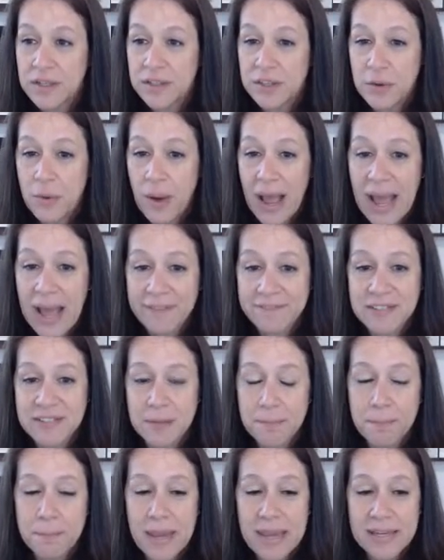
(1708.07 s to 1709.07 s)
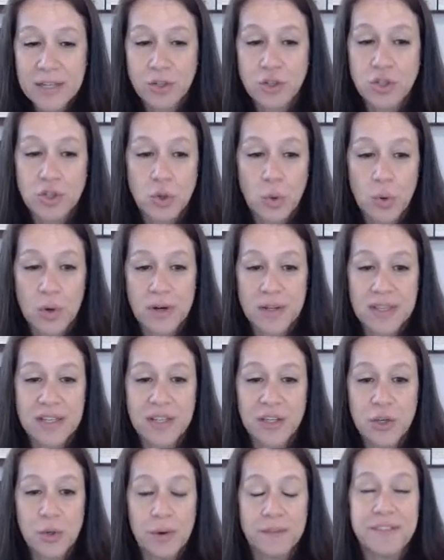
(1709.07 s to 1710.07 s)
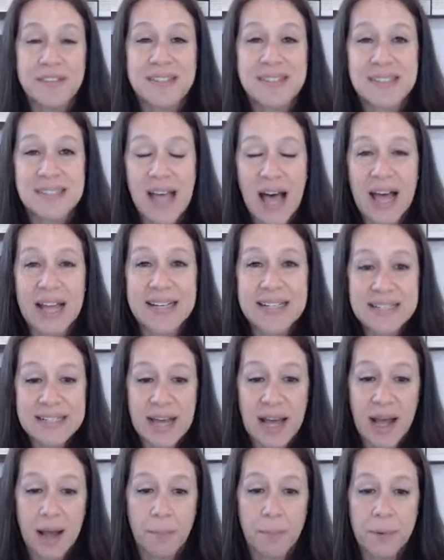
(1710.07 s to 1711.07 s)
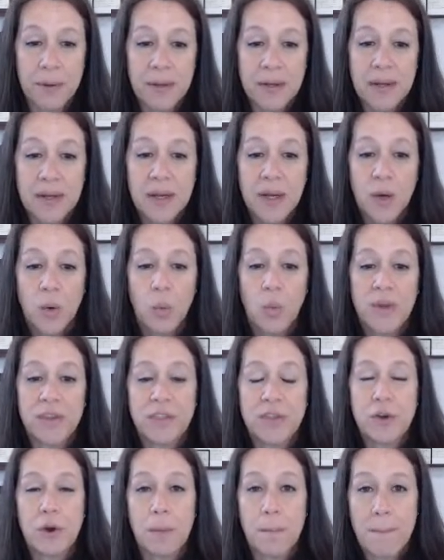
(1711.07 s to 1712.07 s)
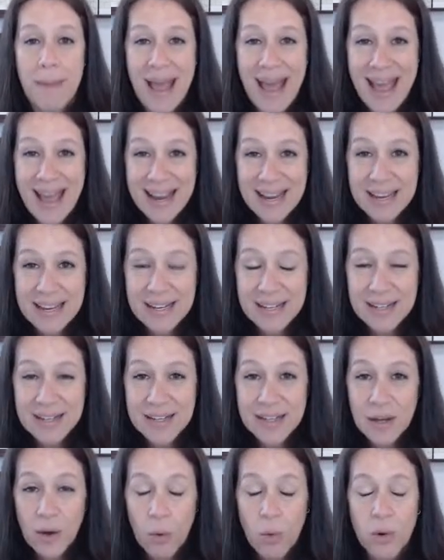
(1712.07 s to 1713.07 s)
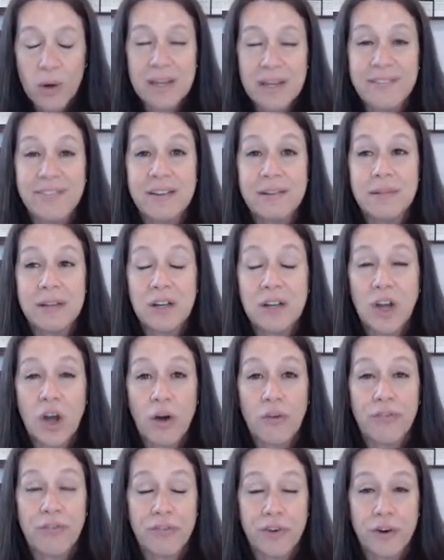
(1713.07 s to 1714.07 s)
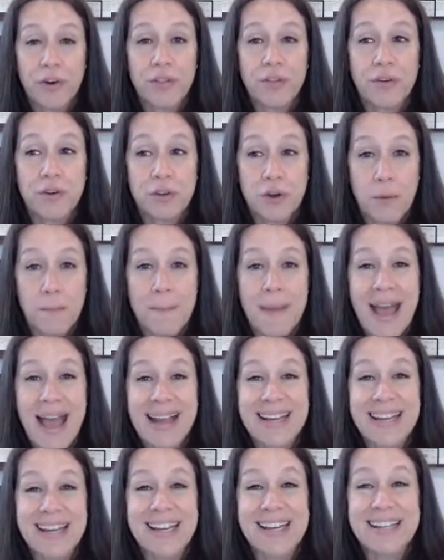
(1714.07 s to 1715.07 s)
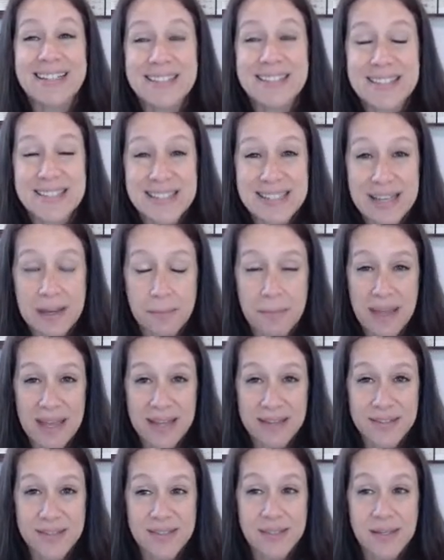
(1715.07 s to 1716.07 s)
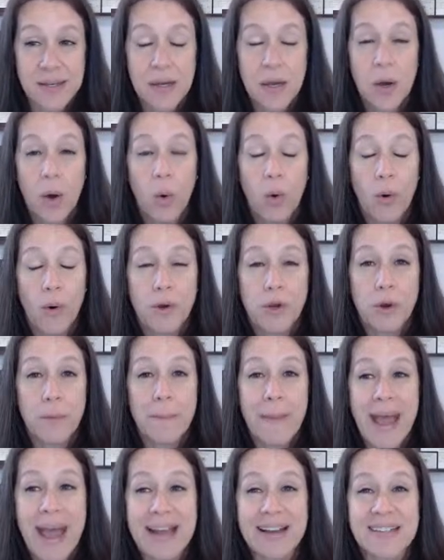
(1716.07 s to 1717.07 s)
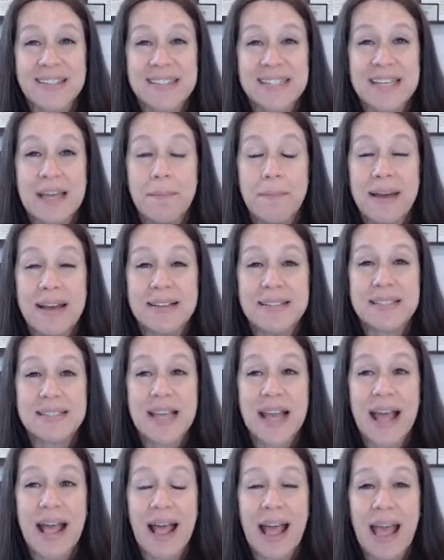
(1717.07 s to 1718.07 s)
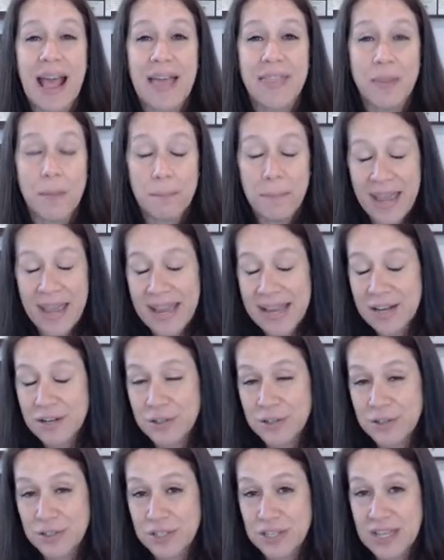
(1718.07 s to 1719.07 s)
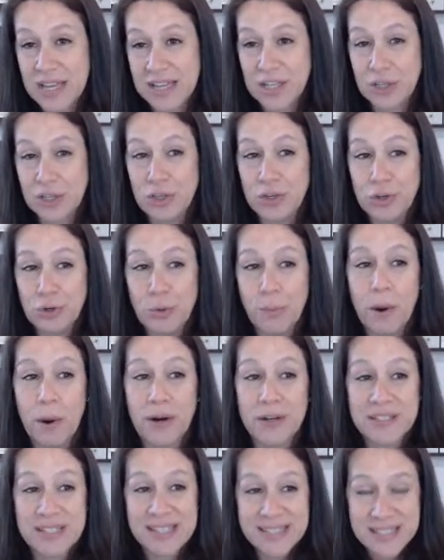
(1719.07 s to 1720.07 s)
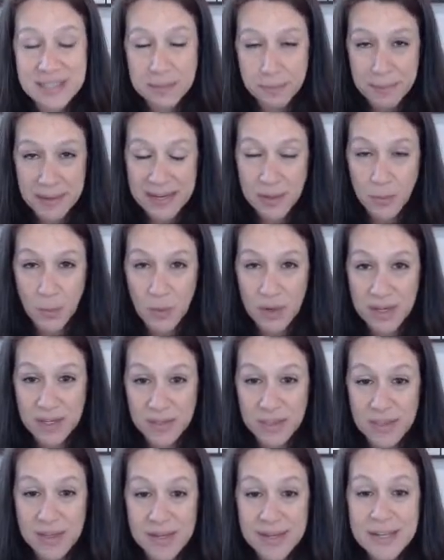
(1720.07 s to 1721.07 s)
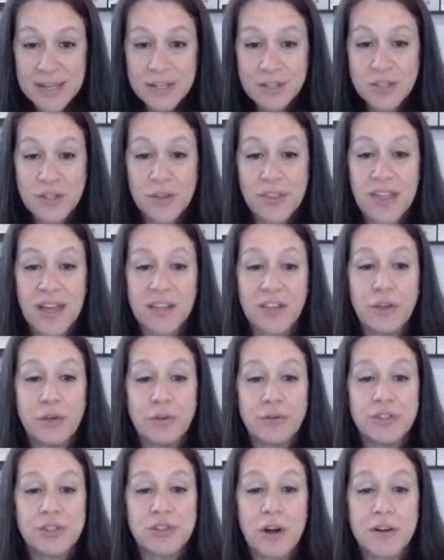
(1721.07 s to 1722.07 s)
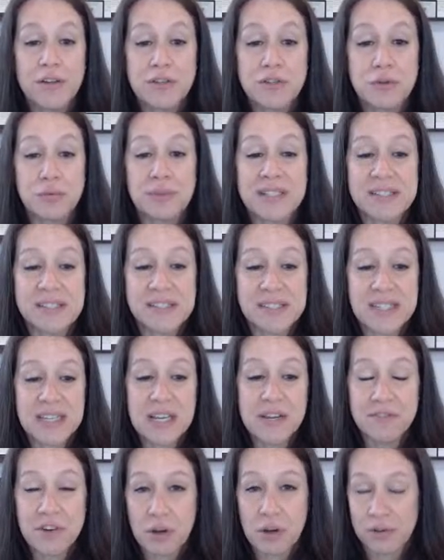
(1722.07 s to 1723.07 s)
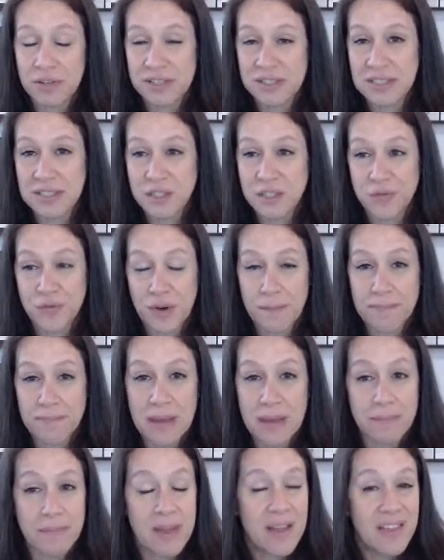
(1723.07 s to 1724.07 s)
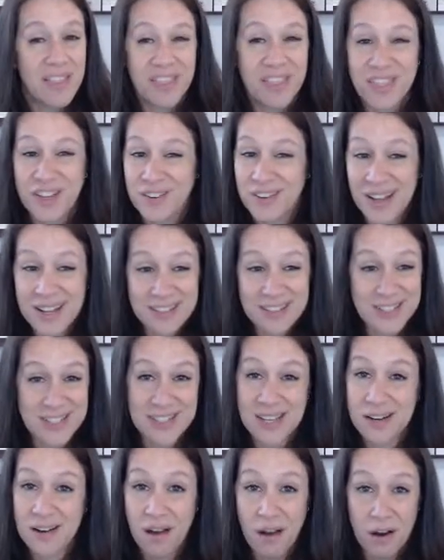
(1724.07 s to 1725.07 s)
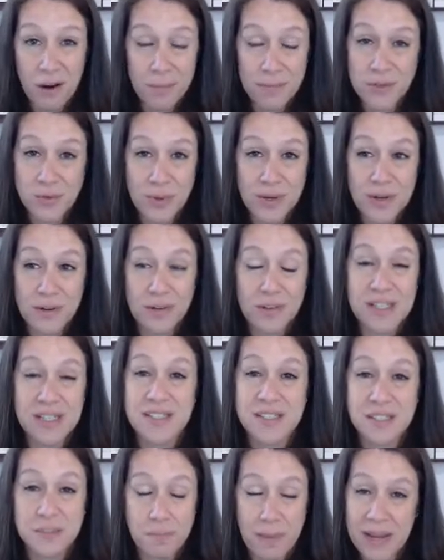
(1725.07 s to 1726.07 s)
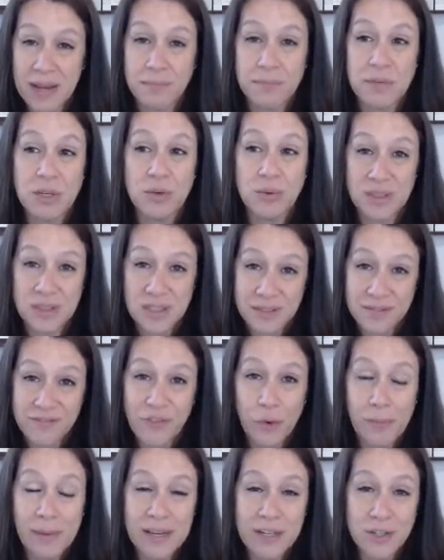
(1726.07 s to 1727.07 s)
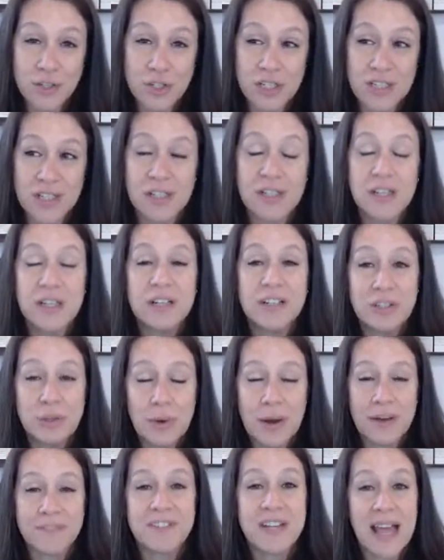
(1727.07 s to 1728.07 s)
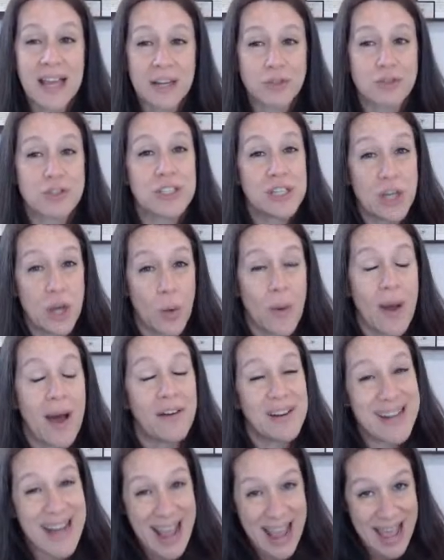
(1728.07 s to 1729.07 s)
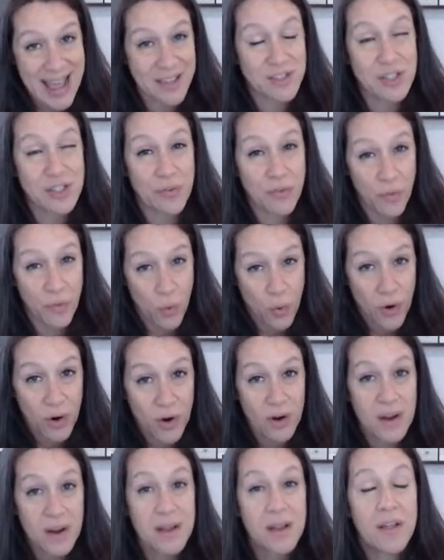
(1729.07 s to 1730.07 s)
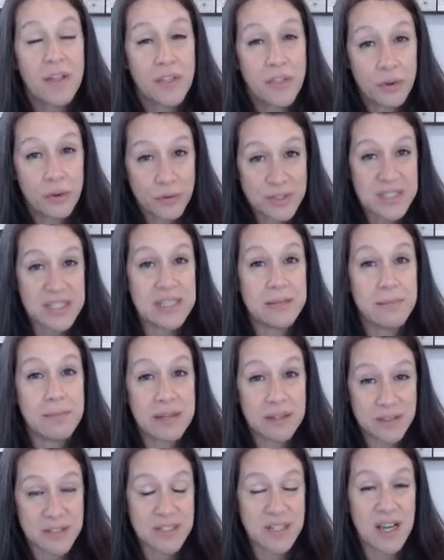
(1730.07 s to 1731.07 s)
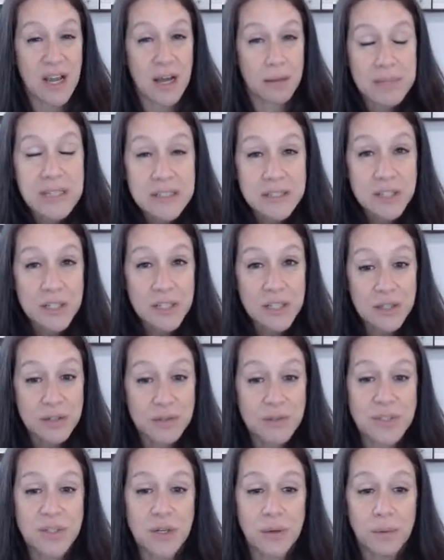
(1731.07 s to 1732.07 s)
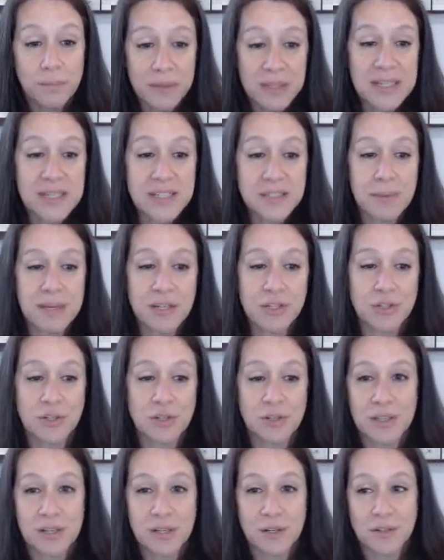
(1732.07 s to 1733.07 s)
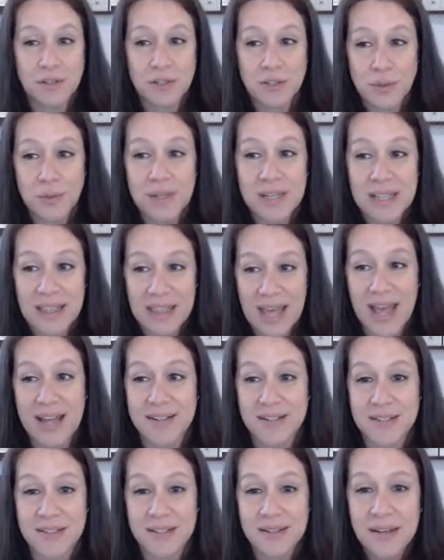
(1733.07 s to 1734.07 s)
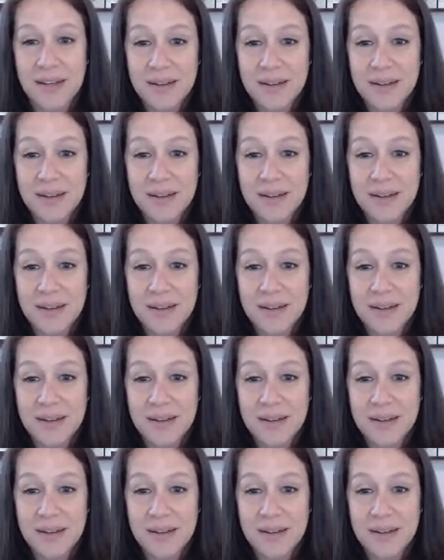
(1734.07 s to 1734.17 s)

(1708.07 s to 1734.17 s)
You have to make sure that you have signed up with your MAC, or even go further, your MAC and CMS, or your MAC, CMS, and the payers that you participate with, so that you start to receive notices from them. They're not just going to arbitrarily spam you with information. You have to actually go out and ask for those emails to come into you. So please make sure that you're doing that.